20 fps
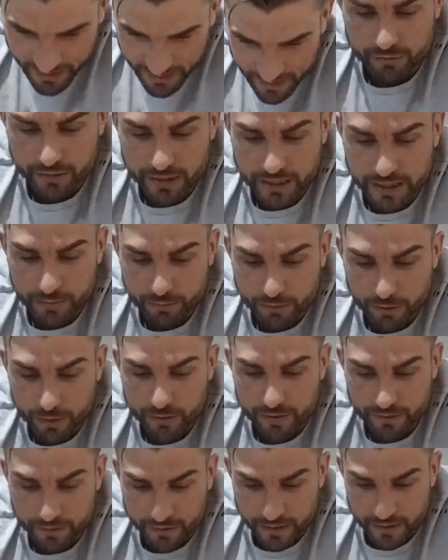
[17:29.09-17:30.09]
Ricky
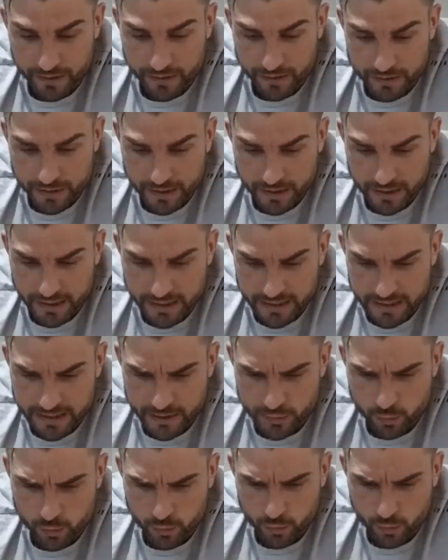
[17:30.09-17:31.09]
Brody Fitness, and it
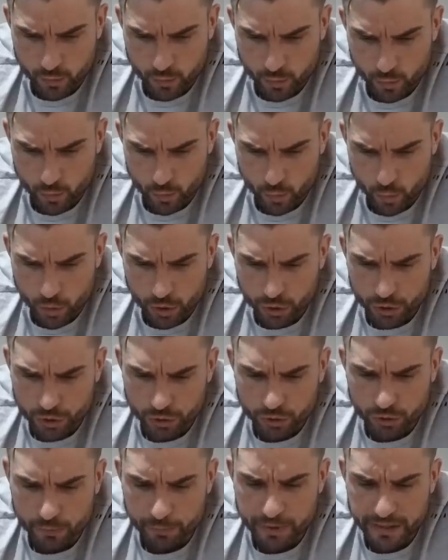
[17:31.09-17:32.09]
says, what's
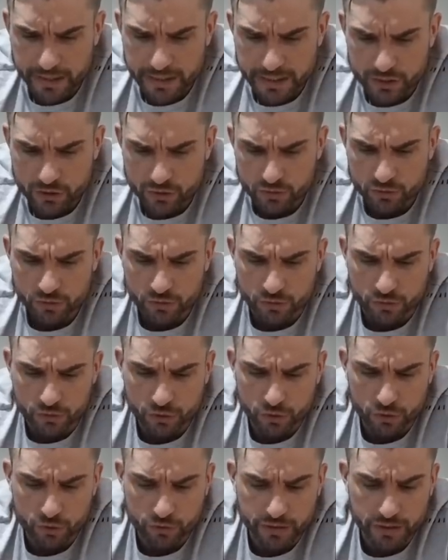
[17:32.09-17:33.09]
your biggest struggle
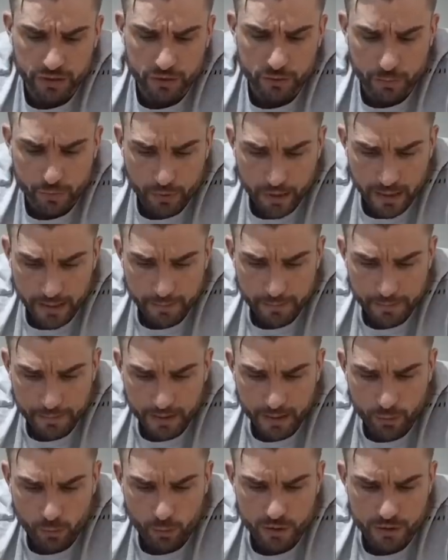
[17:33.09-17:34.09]
during your
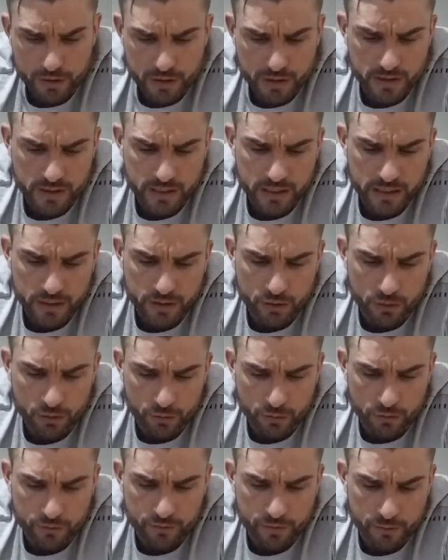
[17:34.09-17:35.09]
prep, and what's the thing you
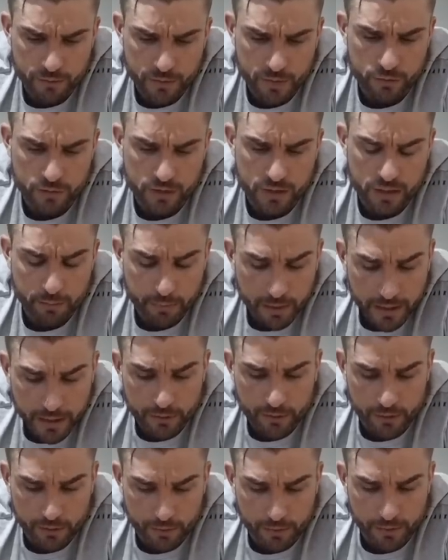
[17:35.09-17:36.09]
love the most
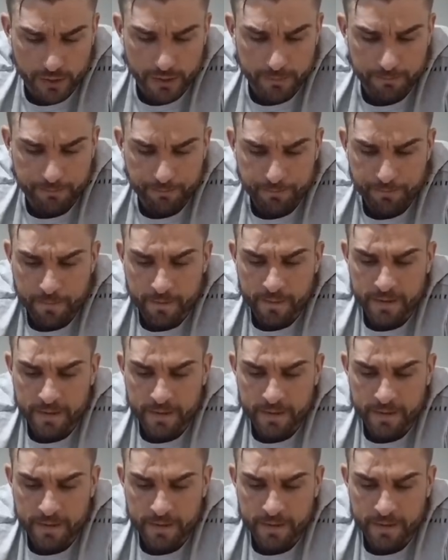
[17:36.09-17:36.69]
about your prep?